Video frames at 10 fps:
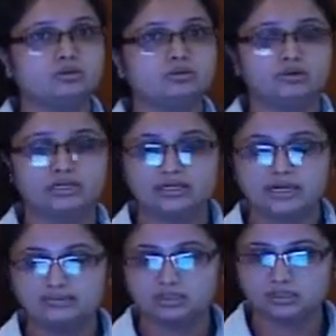Okay,
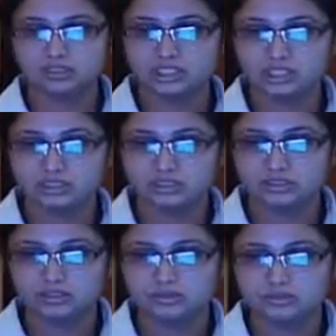after the GA
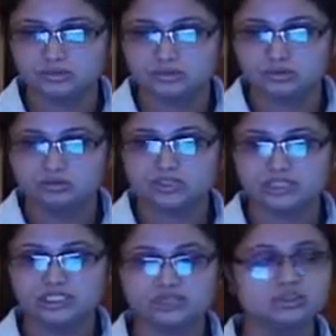release, we
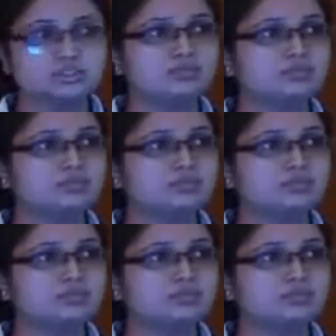received some